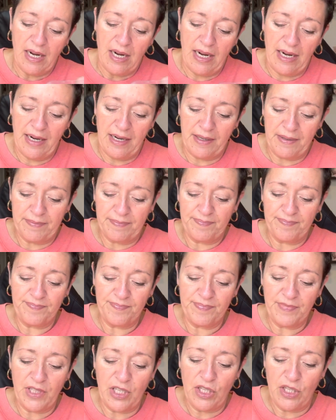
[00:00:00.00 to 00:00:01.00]

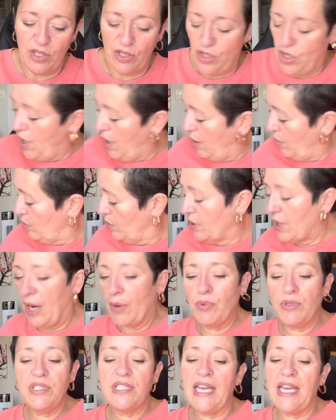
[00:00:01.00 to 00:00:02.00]
Not, I
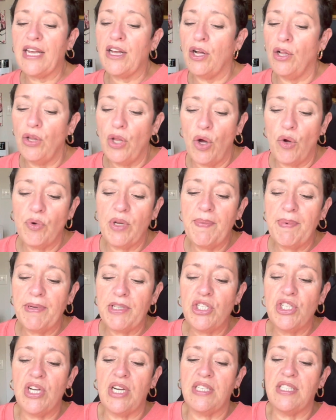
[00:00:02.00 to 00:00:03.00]
wouldn't say cologne-y,
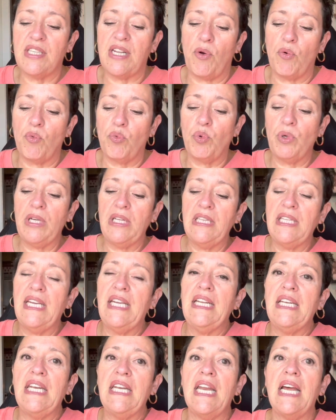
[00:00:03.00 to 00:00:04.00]
but just a
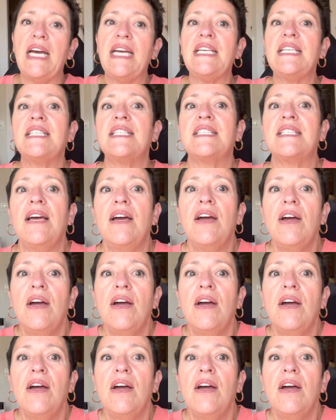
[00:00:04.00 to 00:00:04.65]
really nice,